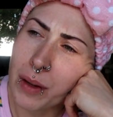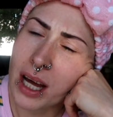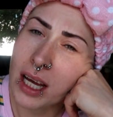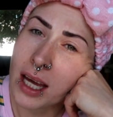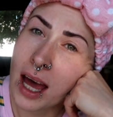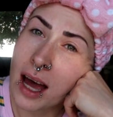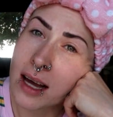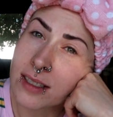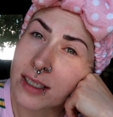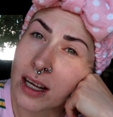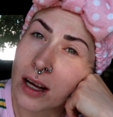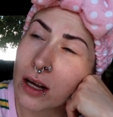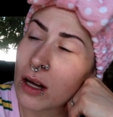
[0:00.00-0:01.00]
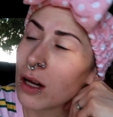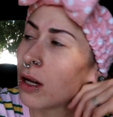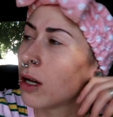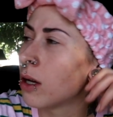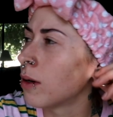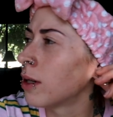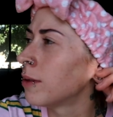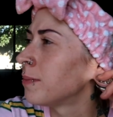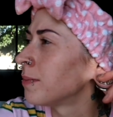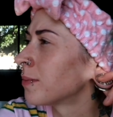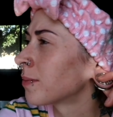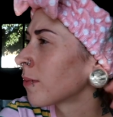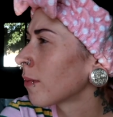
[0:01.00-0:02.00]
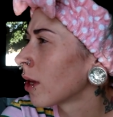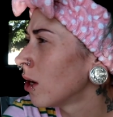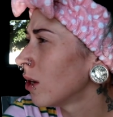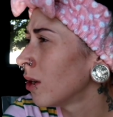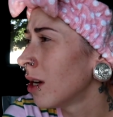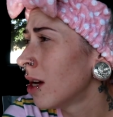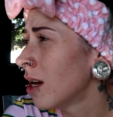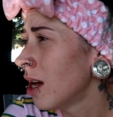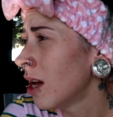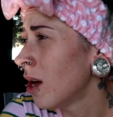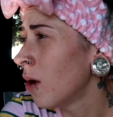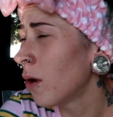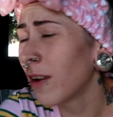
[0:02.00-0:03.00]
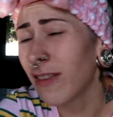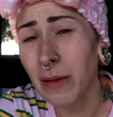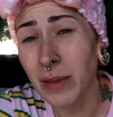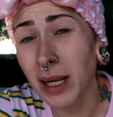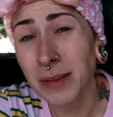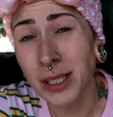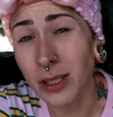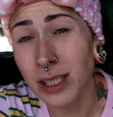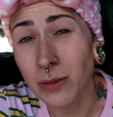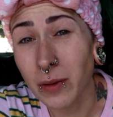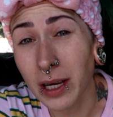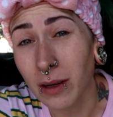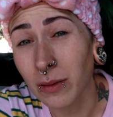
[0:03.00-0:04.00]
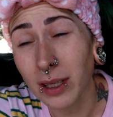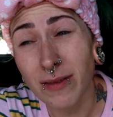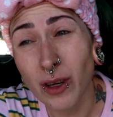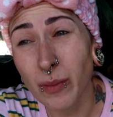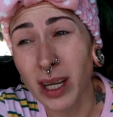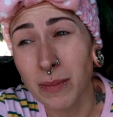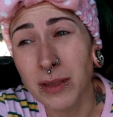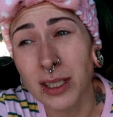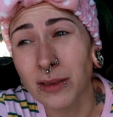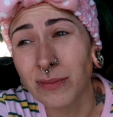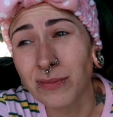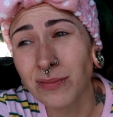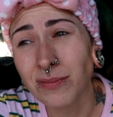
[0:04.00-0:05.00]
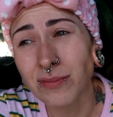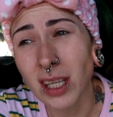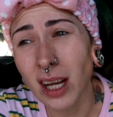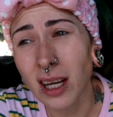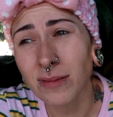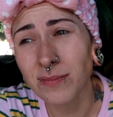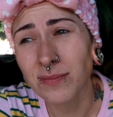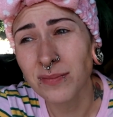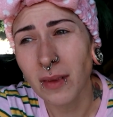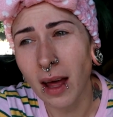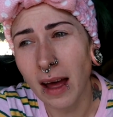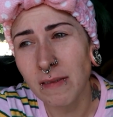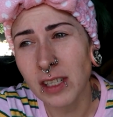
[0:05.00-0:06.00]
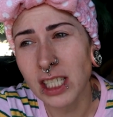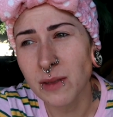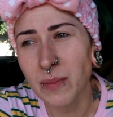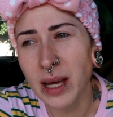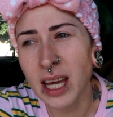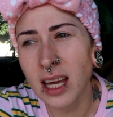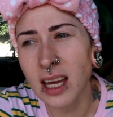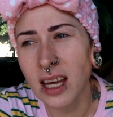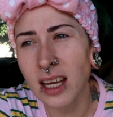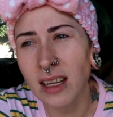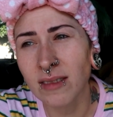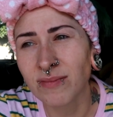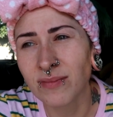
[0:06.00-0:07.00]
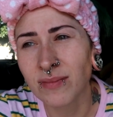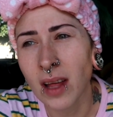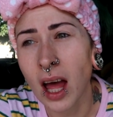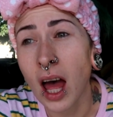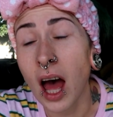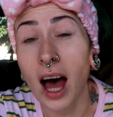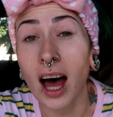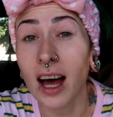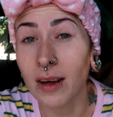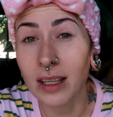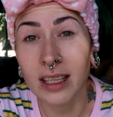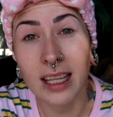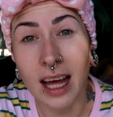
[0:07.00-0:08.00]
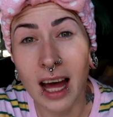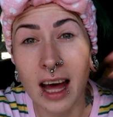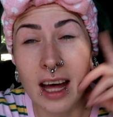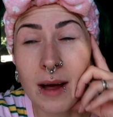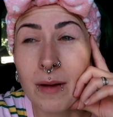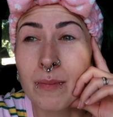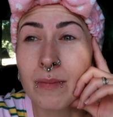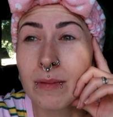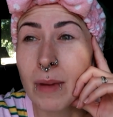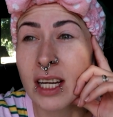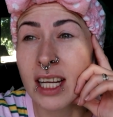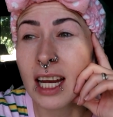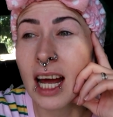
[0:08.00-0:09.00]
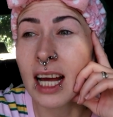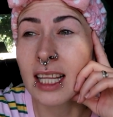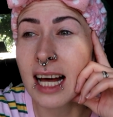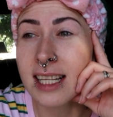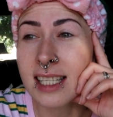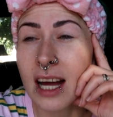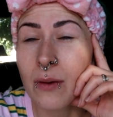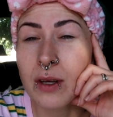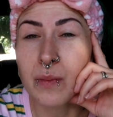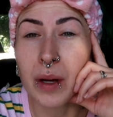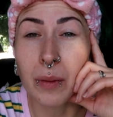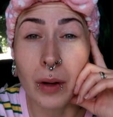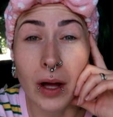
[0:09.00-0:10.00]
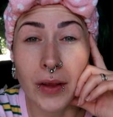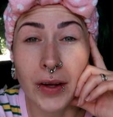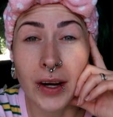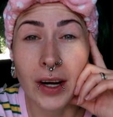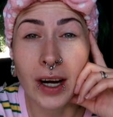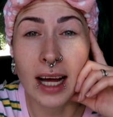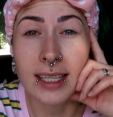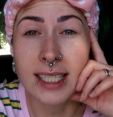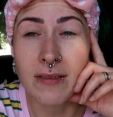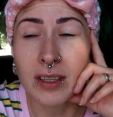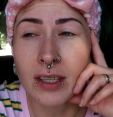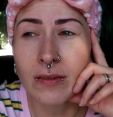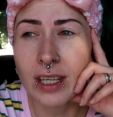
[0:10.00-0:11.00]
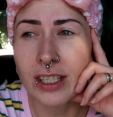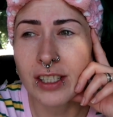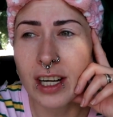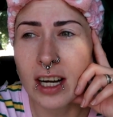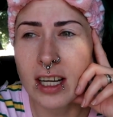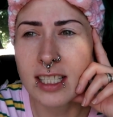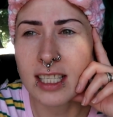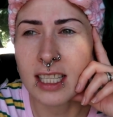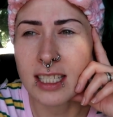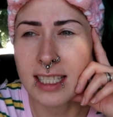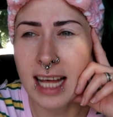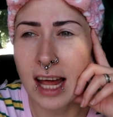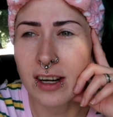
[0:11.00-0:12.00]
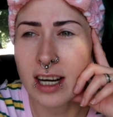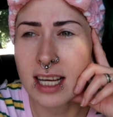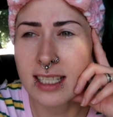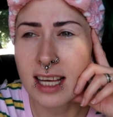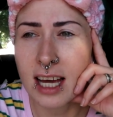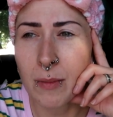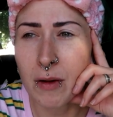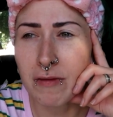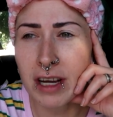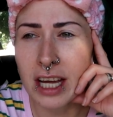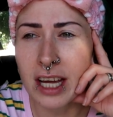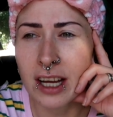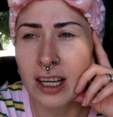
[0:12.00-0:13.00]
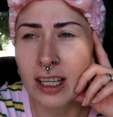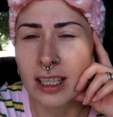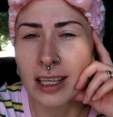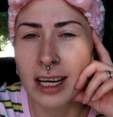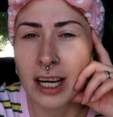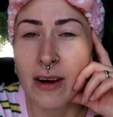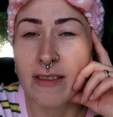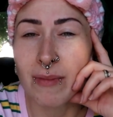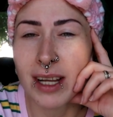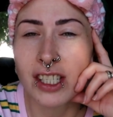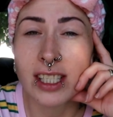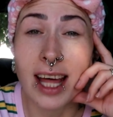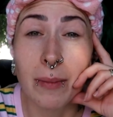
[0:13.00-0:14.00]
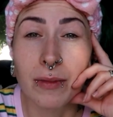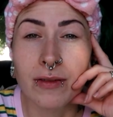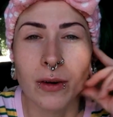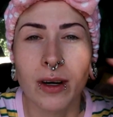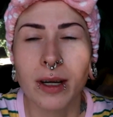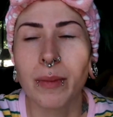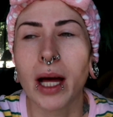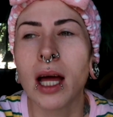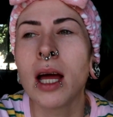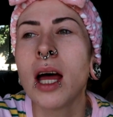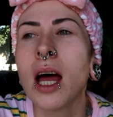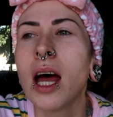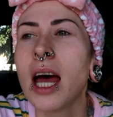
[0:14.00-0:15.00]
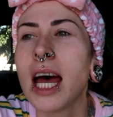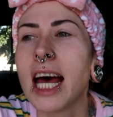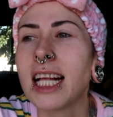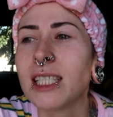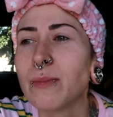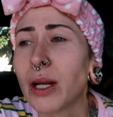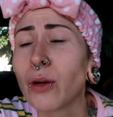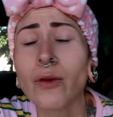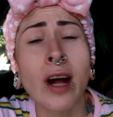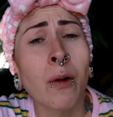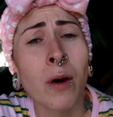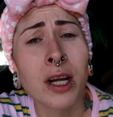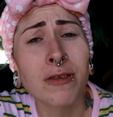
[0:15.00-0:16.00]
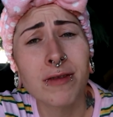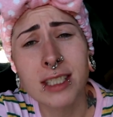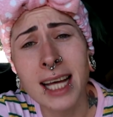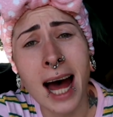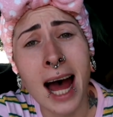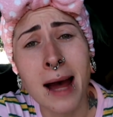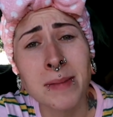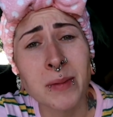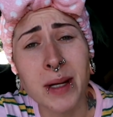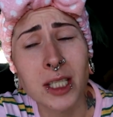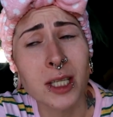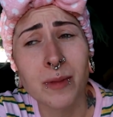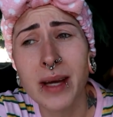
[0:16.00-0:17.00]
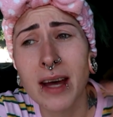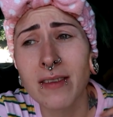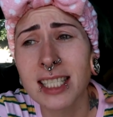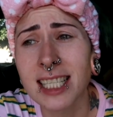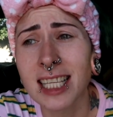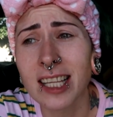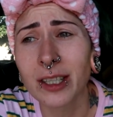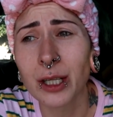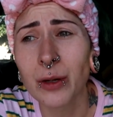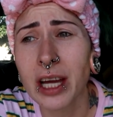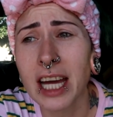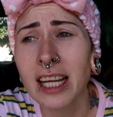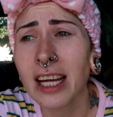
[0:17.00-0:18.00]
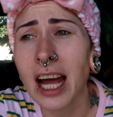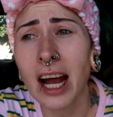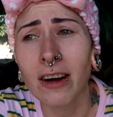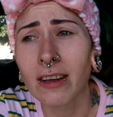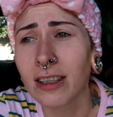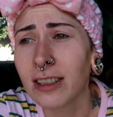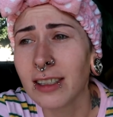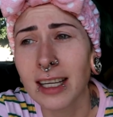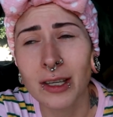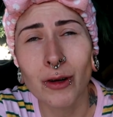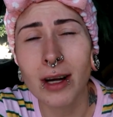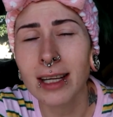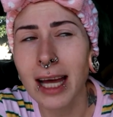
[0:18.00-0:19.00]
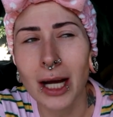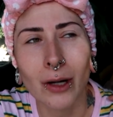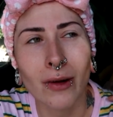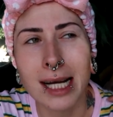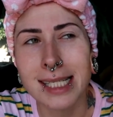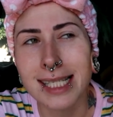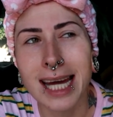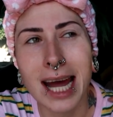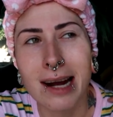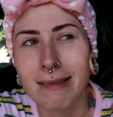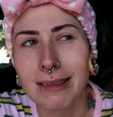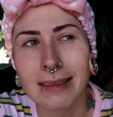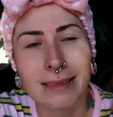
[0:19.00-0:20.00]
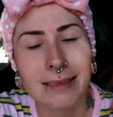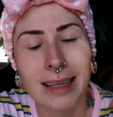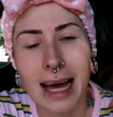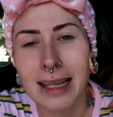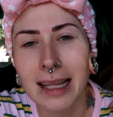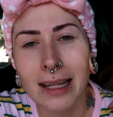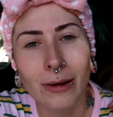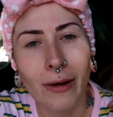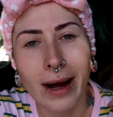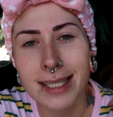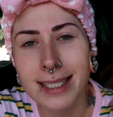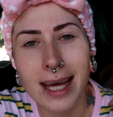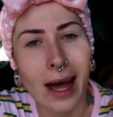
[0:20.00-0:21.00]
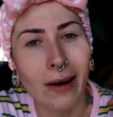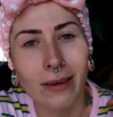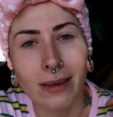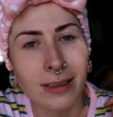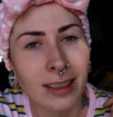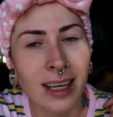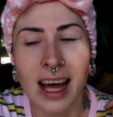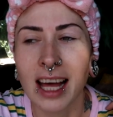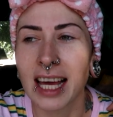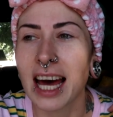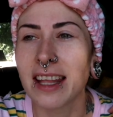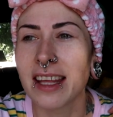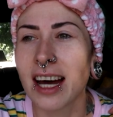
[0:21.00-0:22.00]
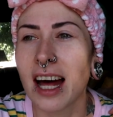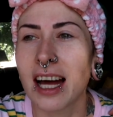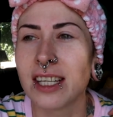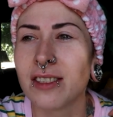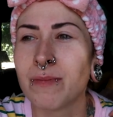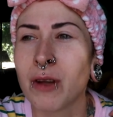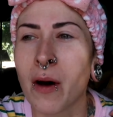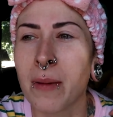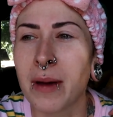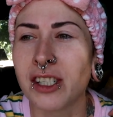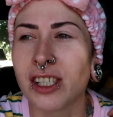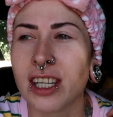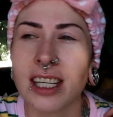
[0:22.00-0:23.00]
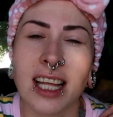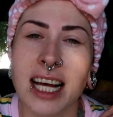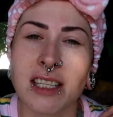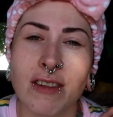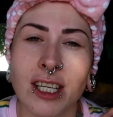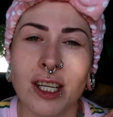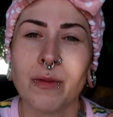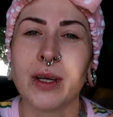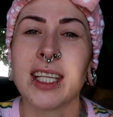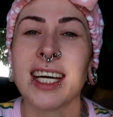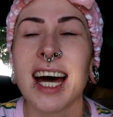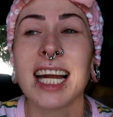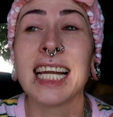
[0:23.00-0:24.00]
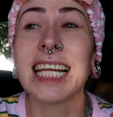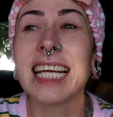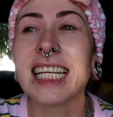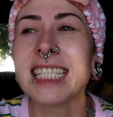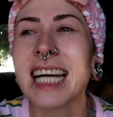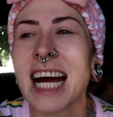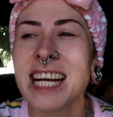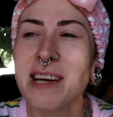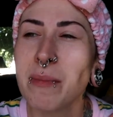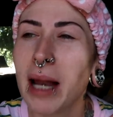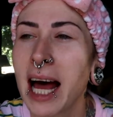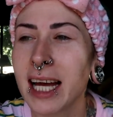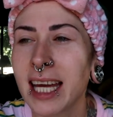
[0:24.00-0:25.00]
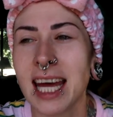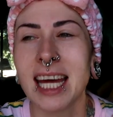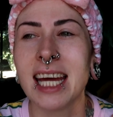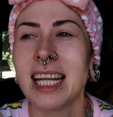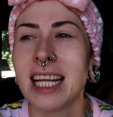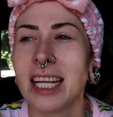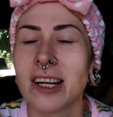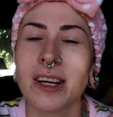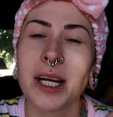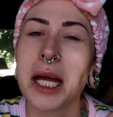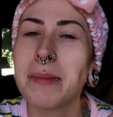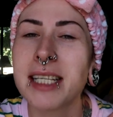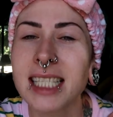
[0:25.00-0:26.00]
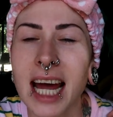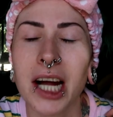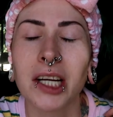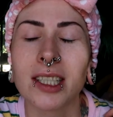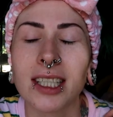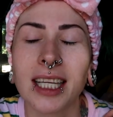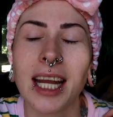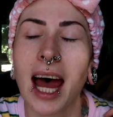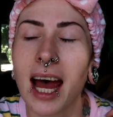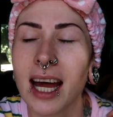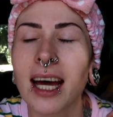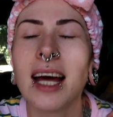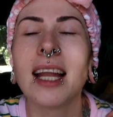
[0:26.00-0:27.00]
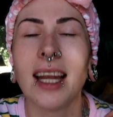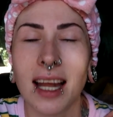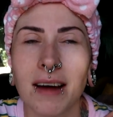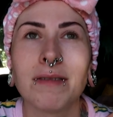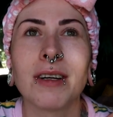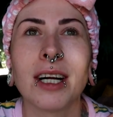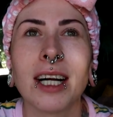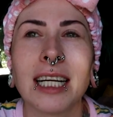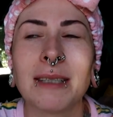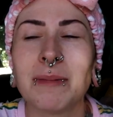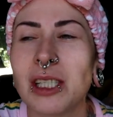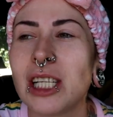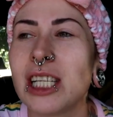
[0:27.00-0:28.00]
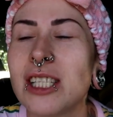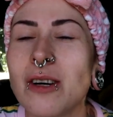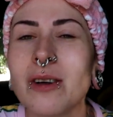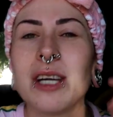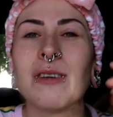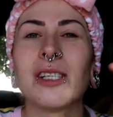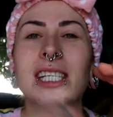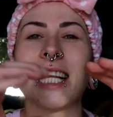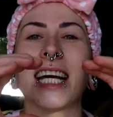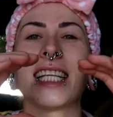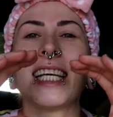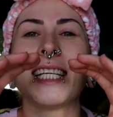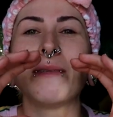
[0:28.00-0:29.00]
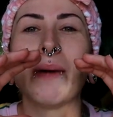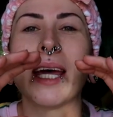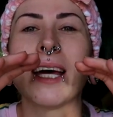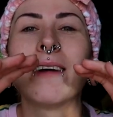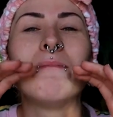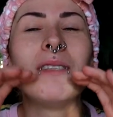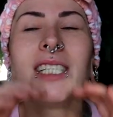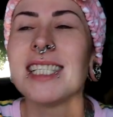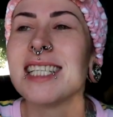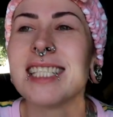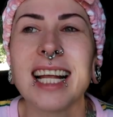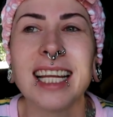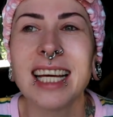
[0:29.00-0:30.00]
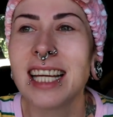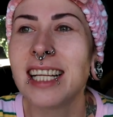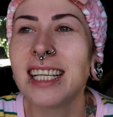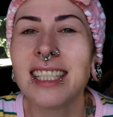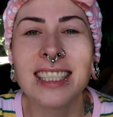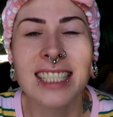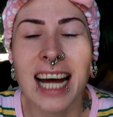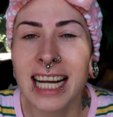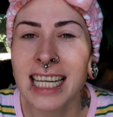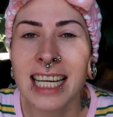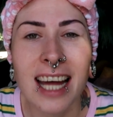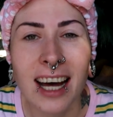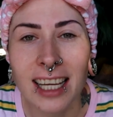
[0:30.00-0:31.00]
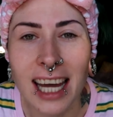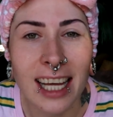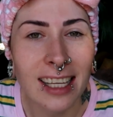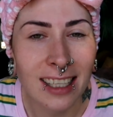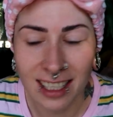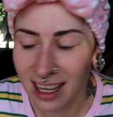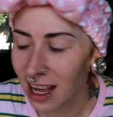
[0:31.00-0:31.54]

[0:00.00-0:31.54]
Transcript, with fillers: But yeah, so what have I been up to this week? What have you been up to? You know, I've just been, uh, uh, Monday night, last night was Big Brother at Devin and Richards, and then Saturdays they come over here. I know I've mentioned that before, but it's been a great, wonderful time, especially be able to see their new kitten, Carol. That, cra that crazy Carol. That little crazy Carol. Yeah, they got, I know I mentioned it last video, but they got a little tiny black kitten and her name is Carol and I love her. And she's so cute. She's like this big. She's just a little tiny nugget.